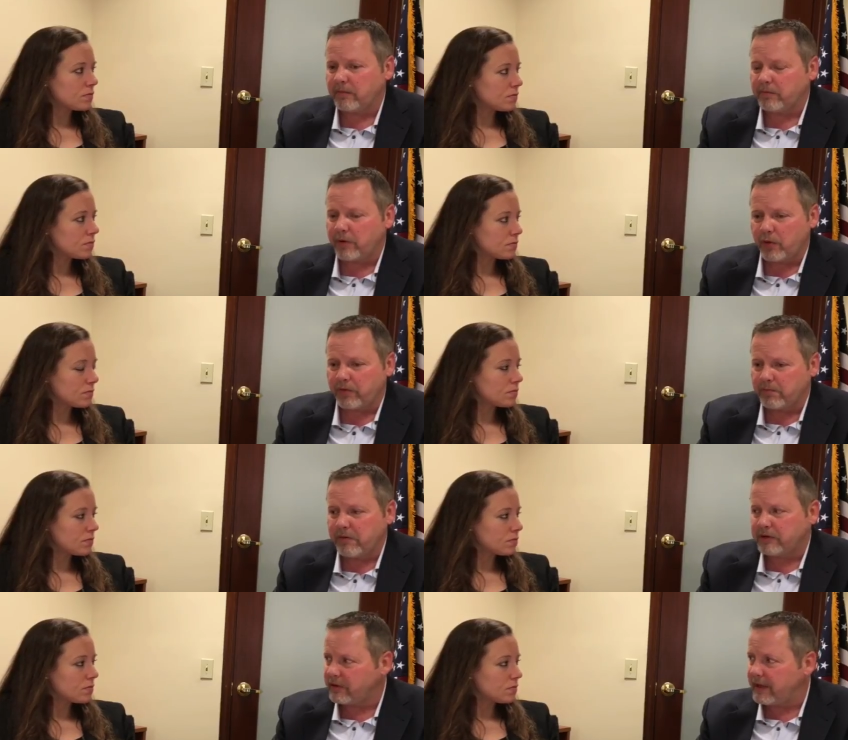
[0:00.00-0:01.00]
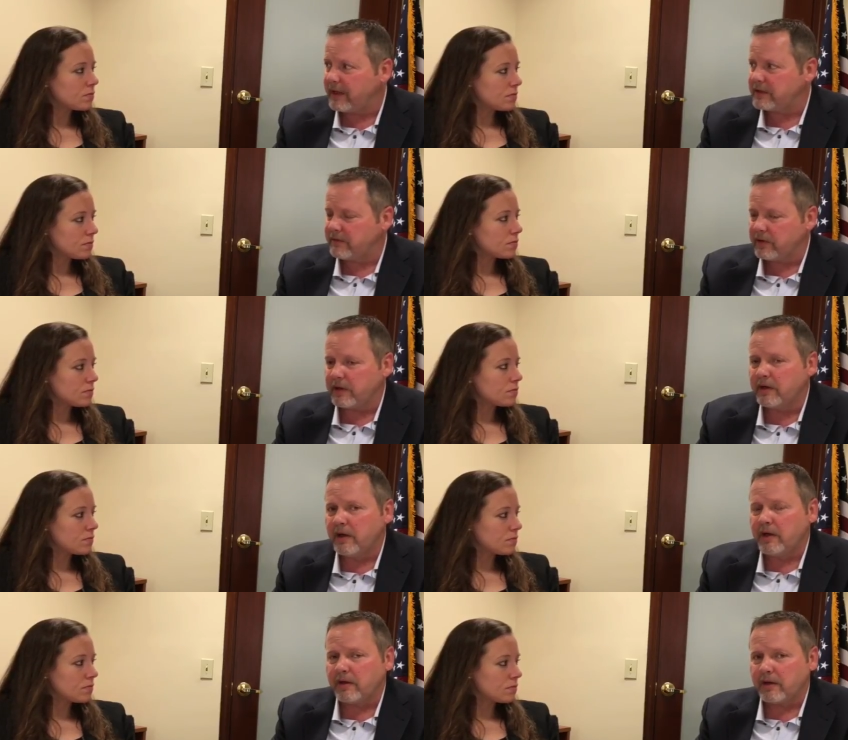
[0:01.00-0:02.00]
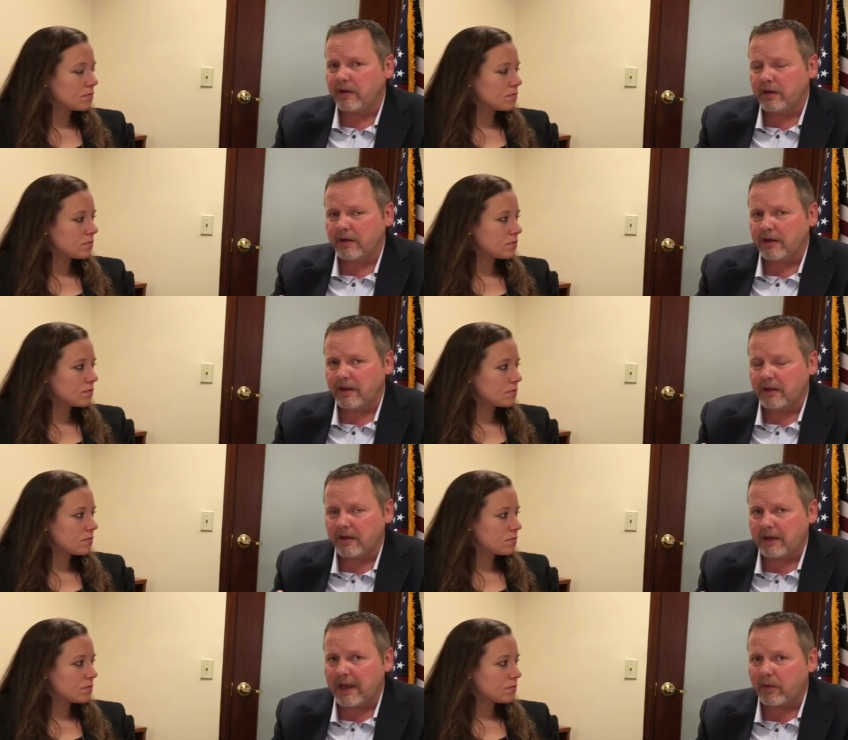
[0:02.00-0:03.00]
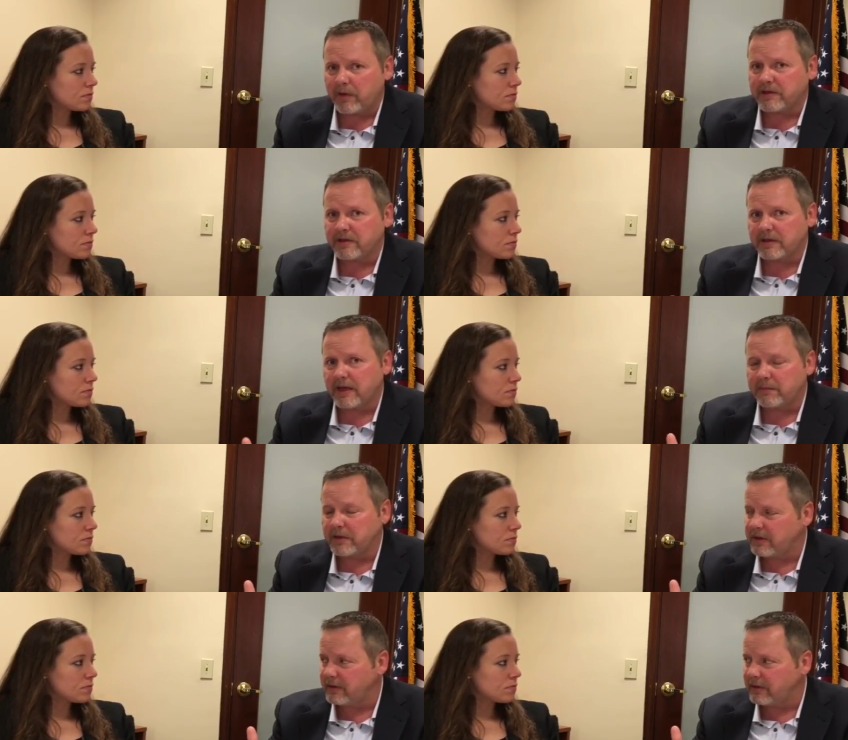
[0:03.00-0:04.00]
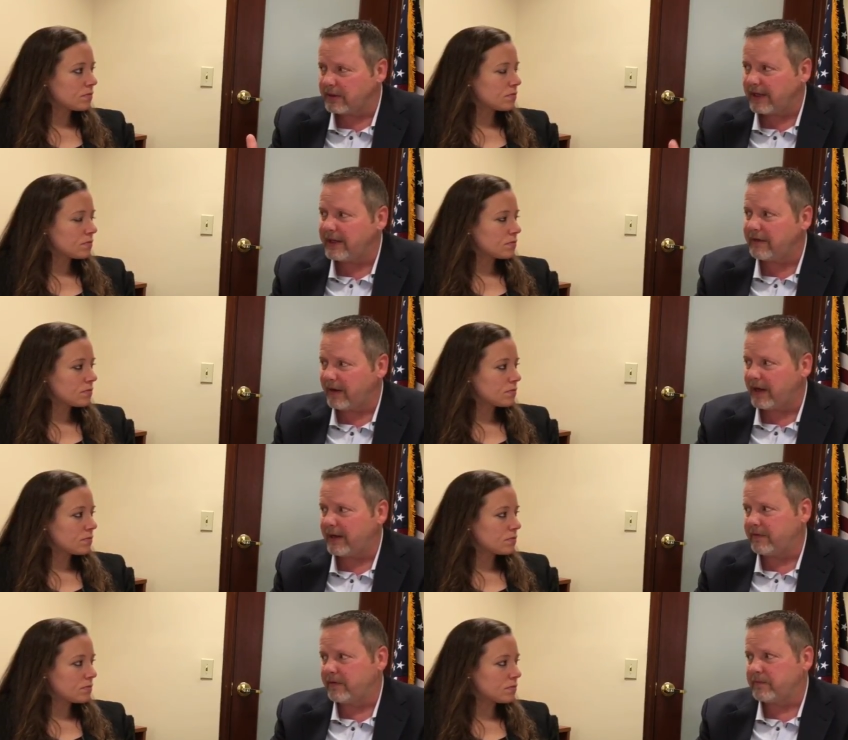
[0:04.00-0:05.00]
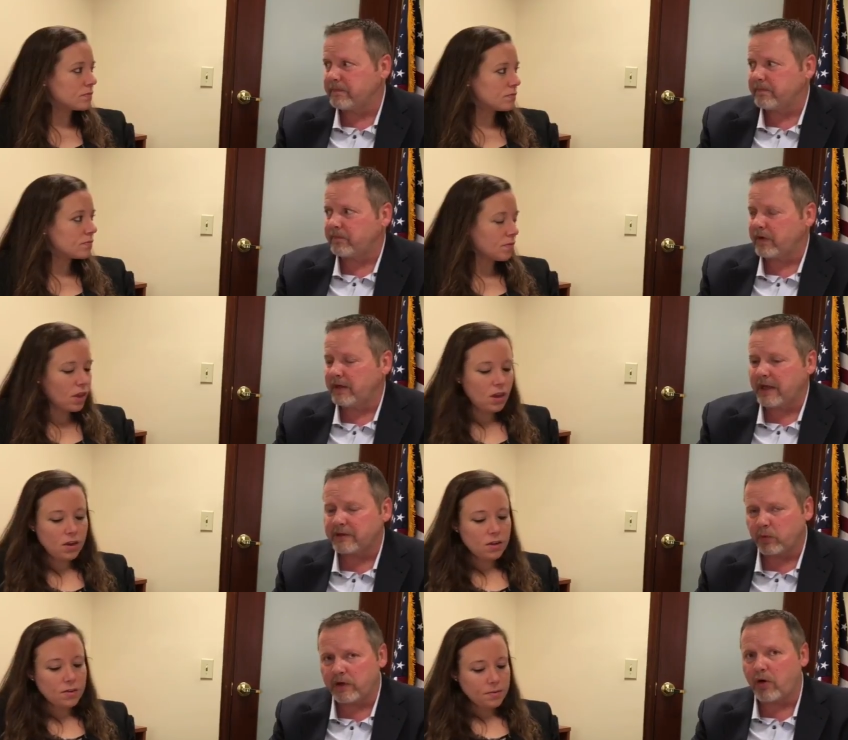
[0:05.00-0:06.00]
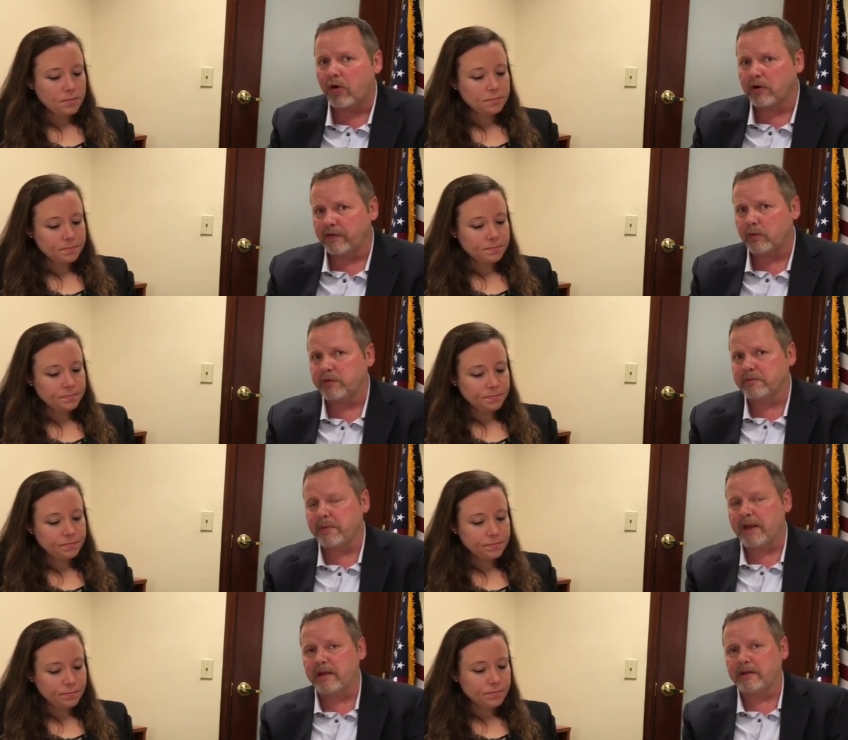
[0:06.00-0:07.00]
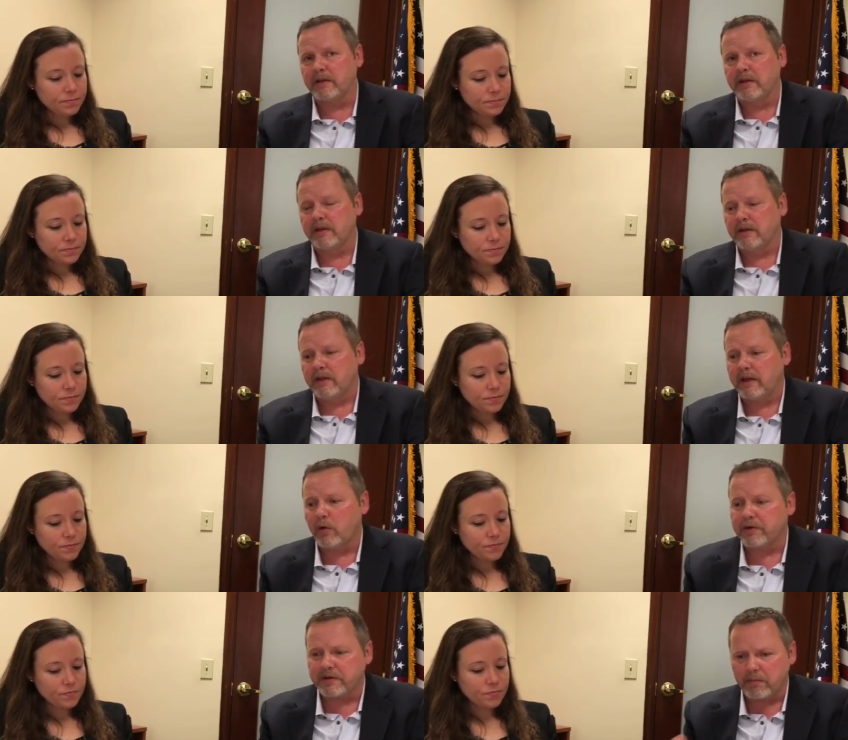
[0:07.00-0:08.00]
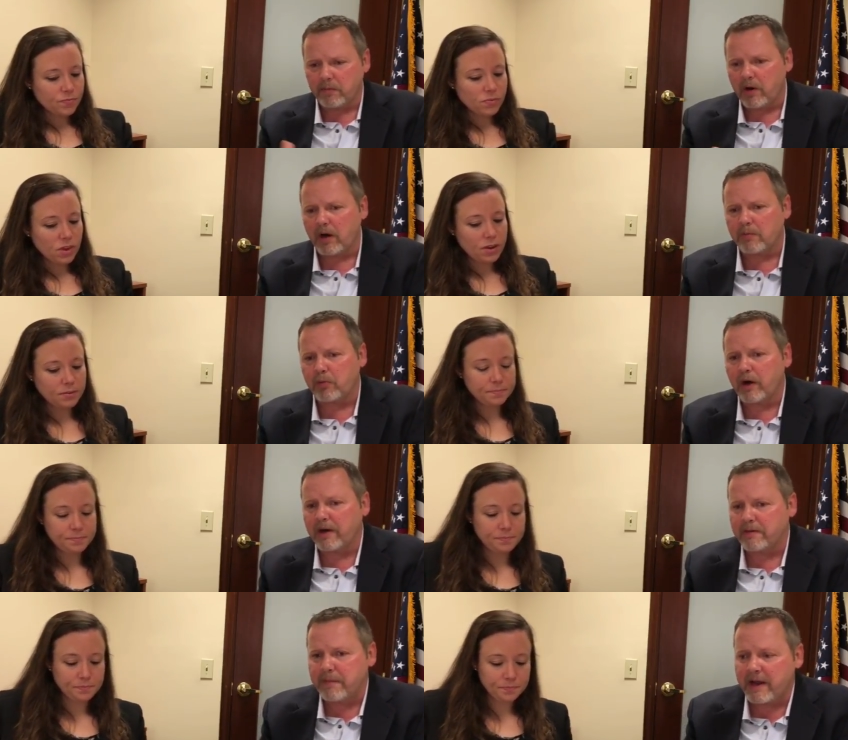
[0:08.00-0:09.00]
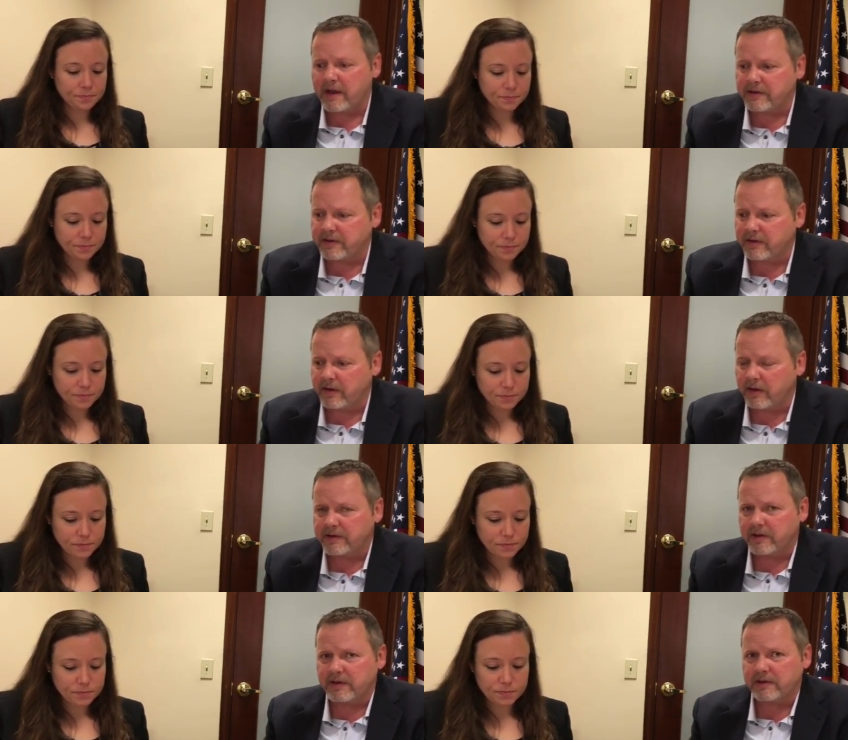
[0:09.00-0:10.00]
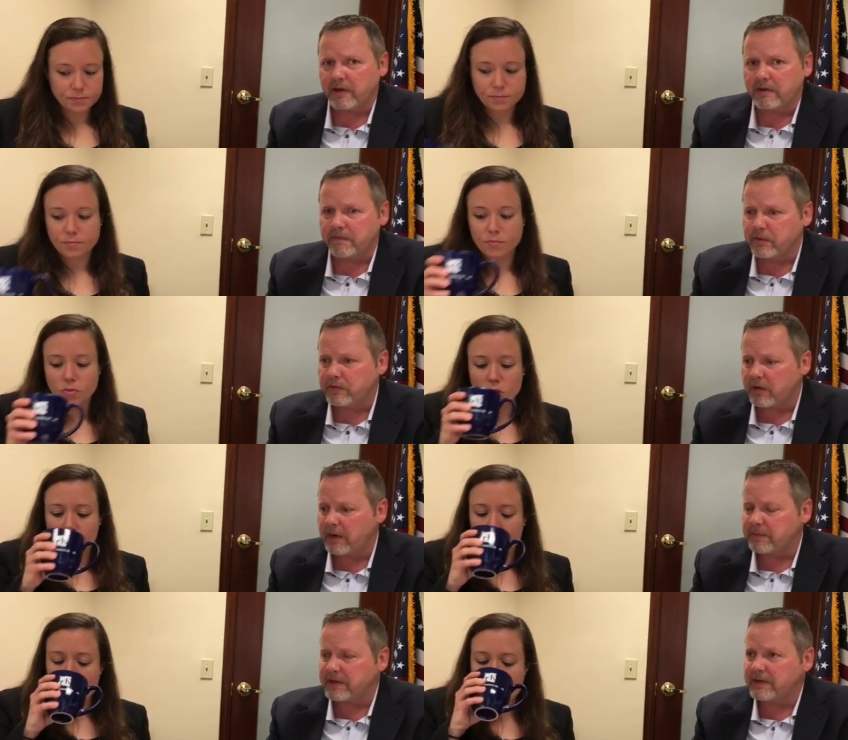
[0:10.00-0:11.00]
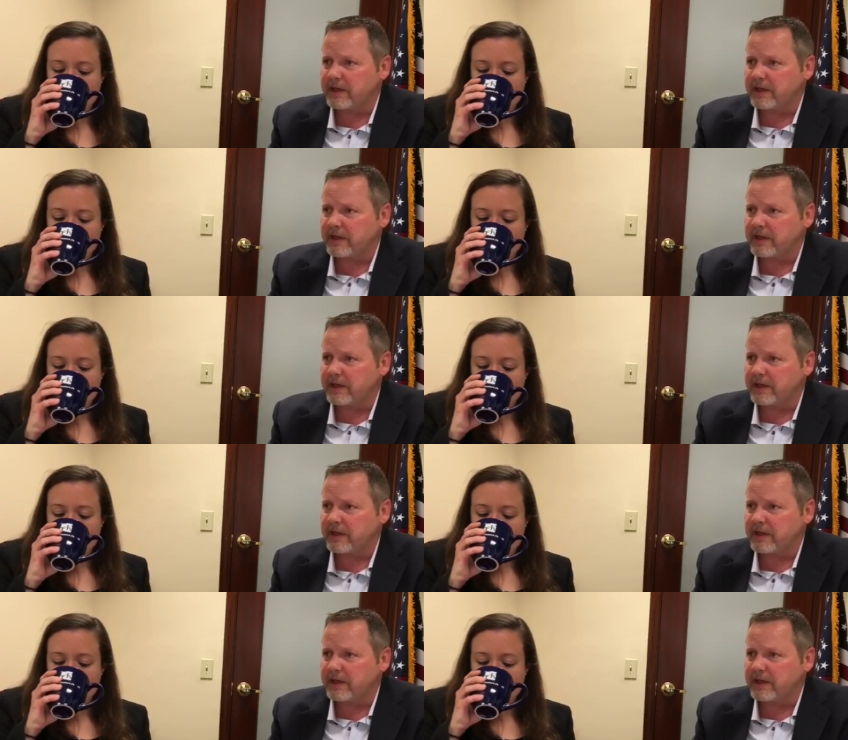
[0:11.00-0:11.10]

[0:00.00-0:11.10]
Speaker 1: both military and civilian. That wasn't stopped until 85, mm-hmm. and that's when all of it was banned. And there were some uh, prior bans, uh, such as on food crops, that